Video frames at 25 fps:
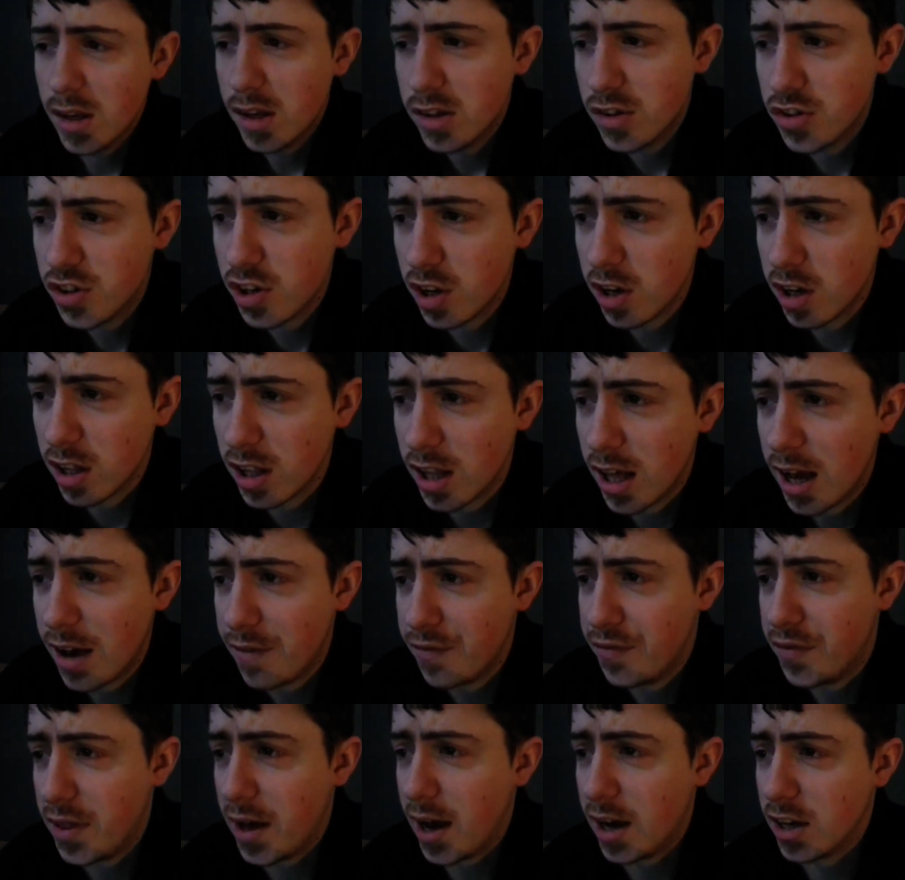So you'll
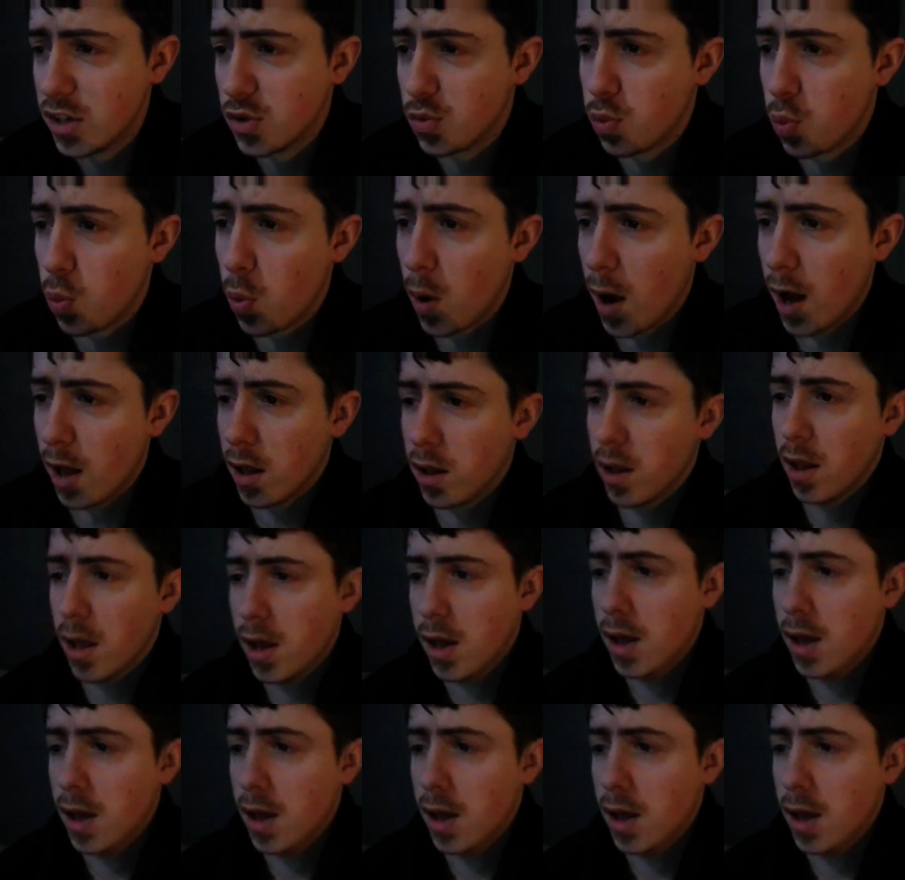have that as well.